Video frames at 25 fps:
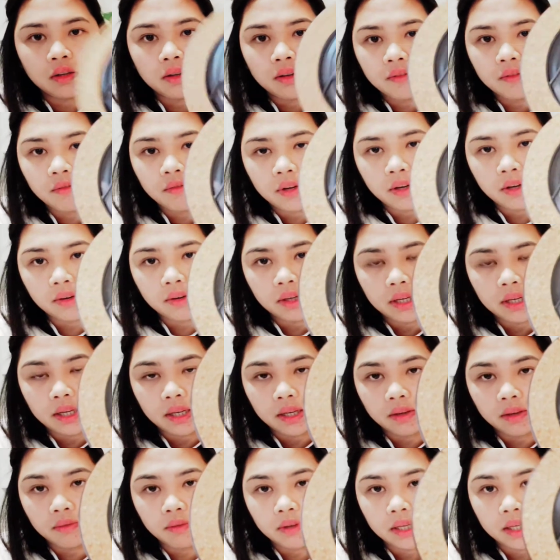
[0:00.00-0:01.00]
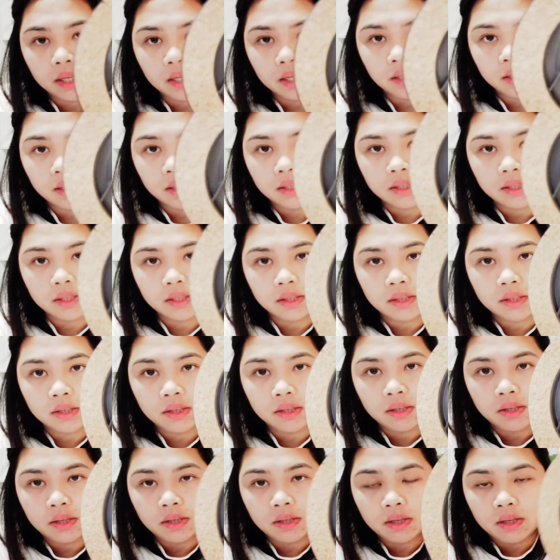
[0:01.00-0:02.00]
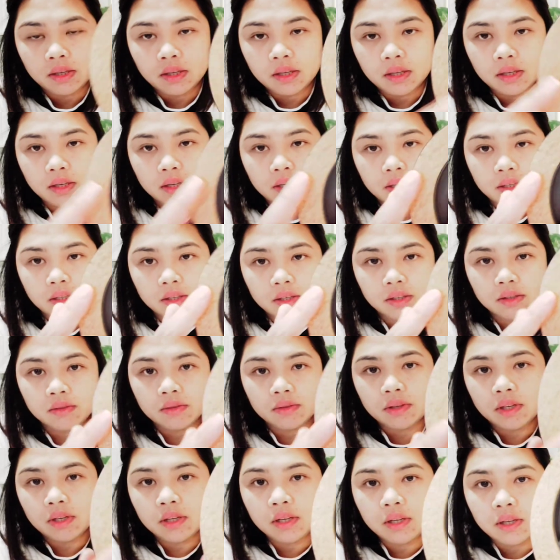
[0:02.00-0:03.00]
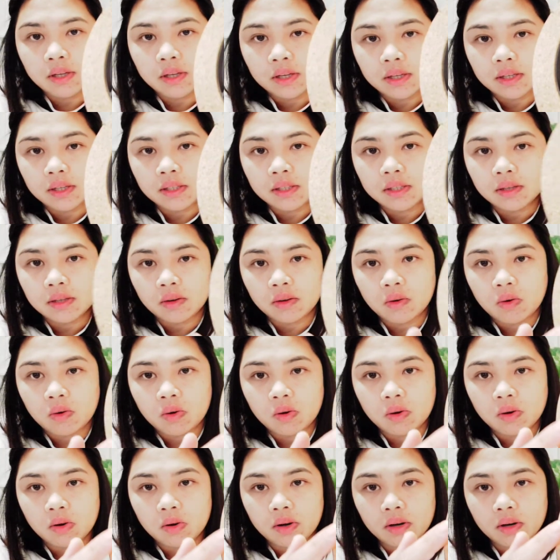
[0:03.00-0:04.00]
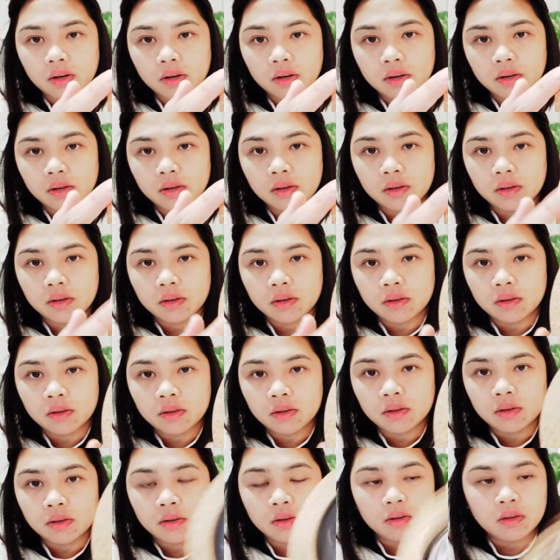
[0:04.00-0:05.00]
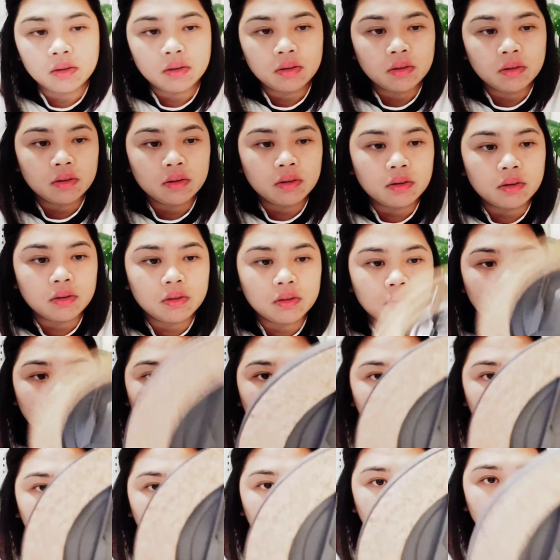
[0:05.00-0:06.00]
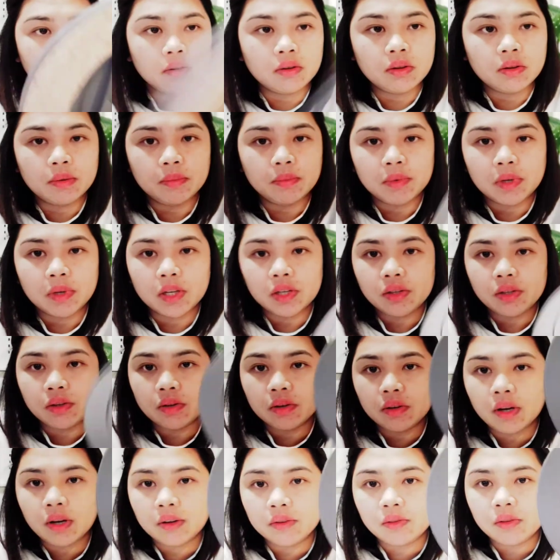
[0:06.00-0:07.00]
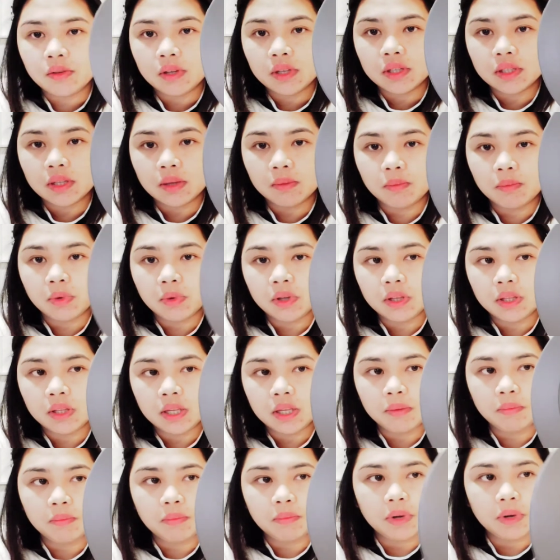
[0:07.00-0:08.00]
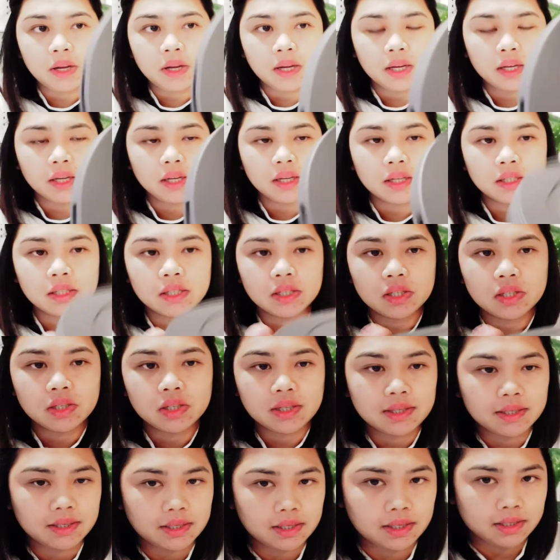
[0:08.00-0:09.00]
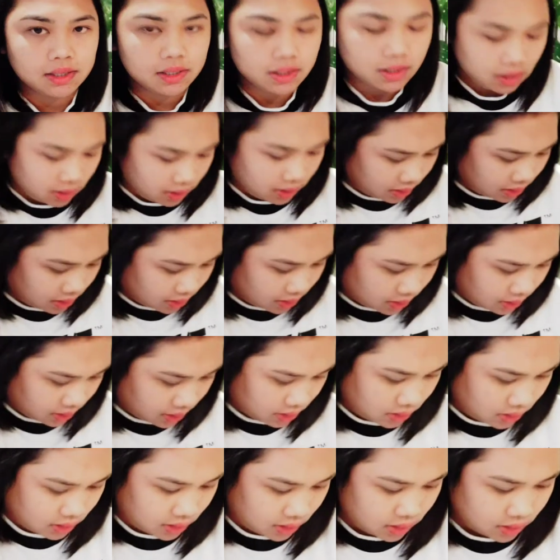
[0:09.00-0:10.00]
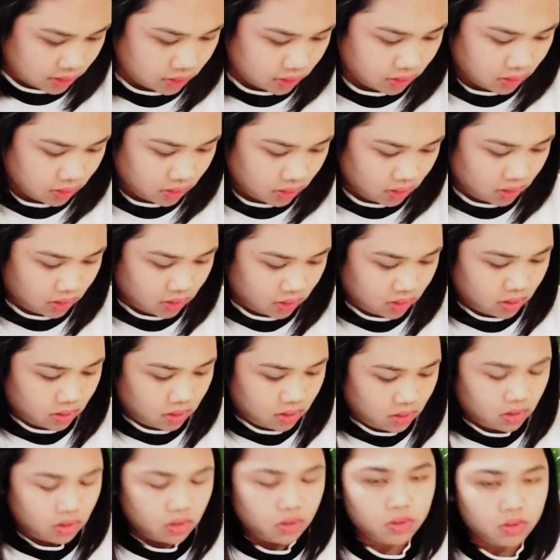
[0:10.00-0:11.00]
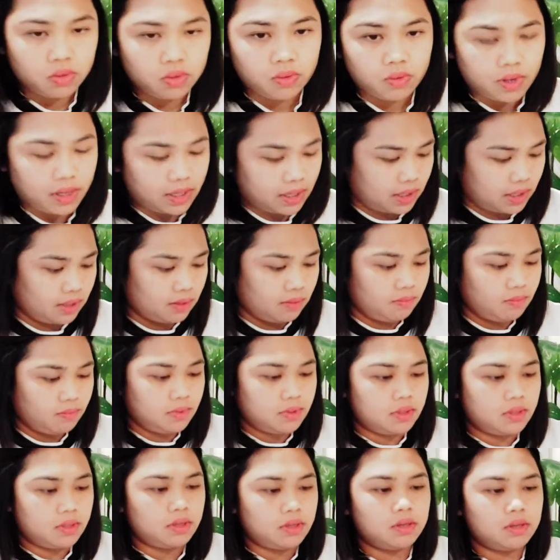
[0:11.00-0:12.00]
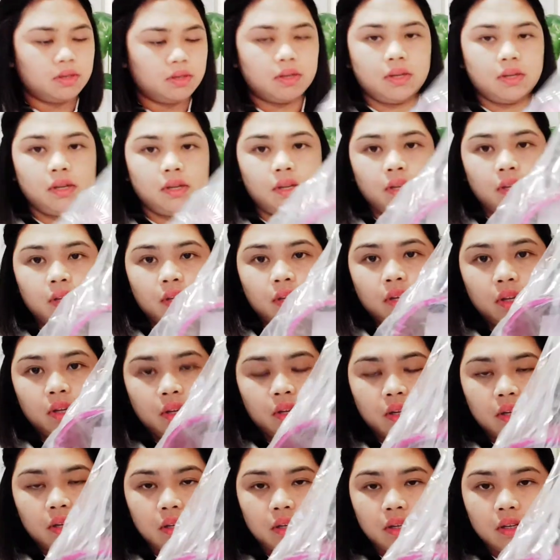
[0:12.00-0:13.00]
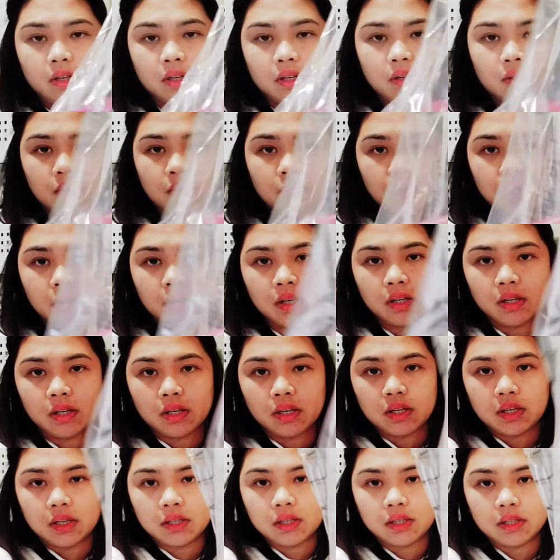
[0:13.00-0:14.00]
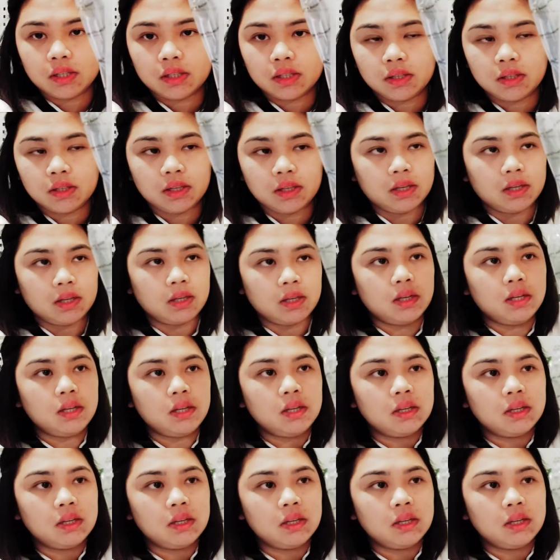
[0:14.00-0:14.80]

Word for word: Very lightweight and this one here is a cork so I'm not sure how to assemble it but I guess it's just easy because it's just two items and this one is the